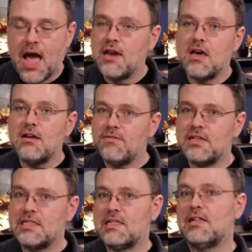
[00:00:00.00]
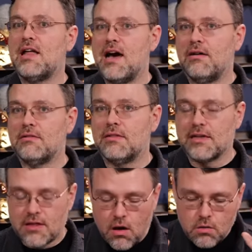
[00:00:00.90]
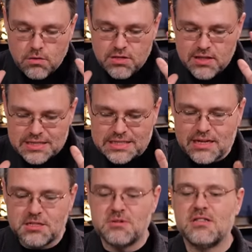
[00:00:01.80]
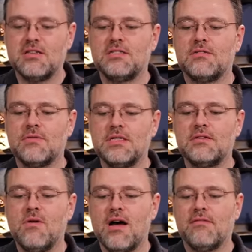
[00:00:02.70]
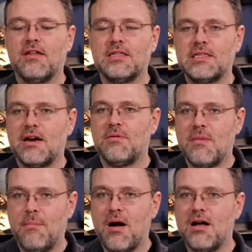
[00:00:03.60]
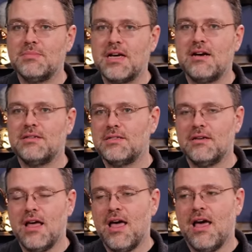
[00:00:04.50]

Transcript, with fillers: And none of it is in the cloud. Like the whole thing that sells me on this, the reason why I've got this set up at my mom's house and